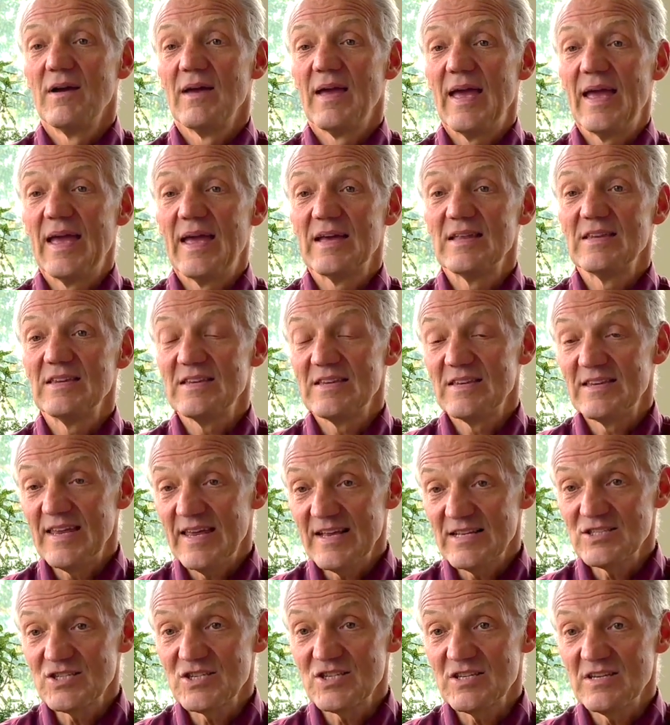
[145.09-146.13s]
and
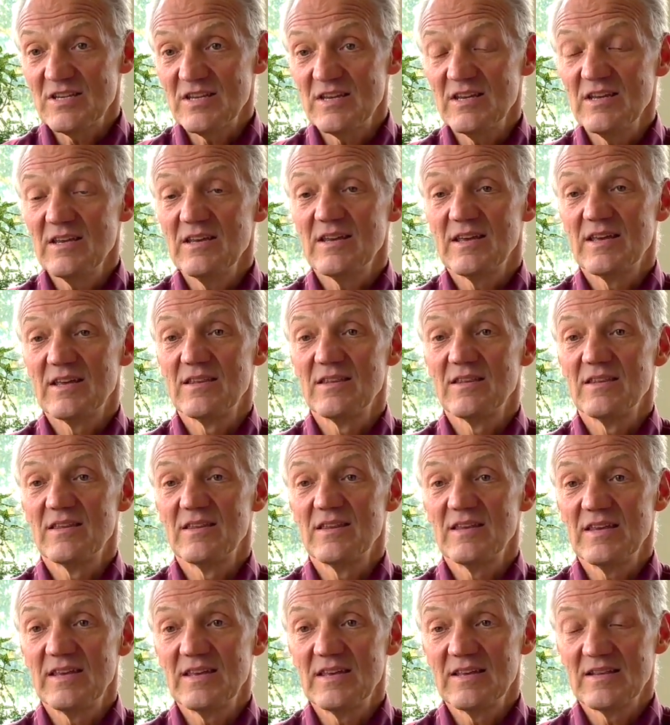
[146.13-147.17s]
intensity in
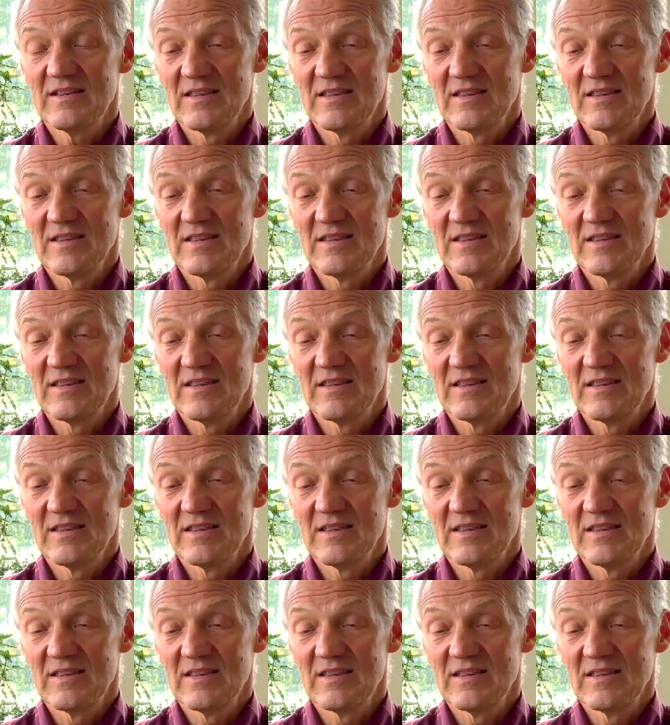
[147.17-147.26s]
the